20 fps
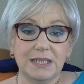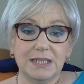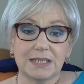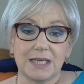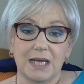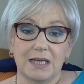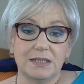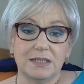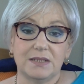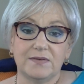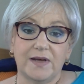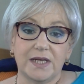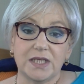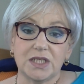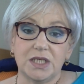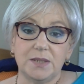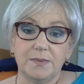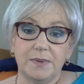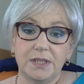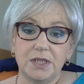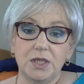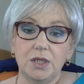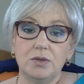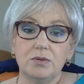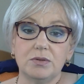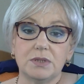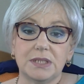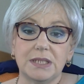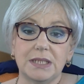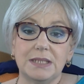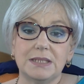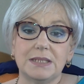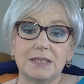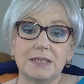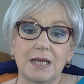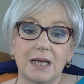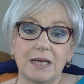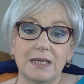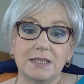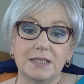scans have actually been used since
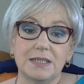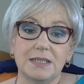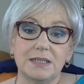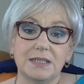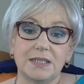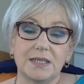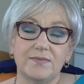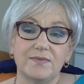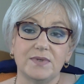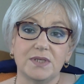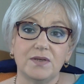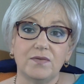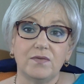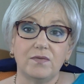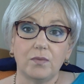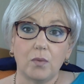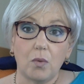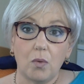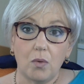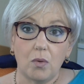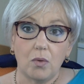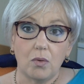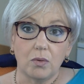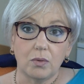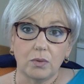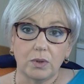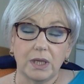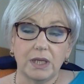1974.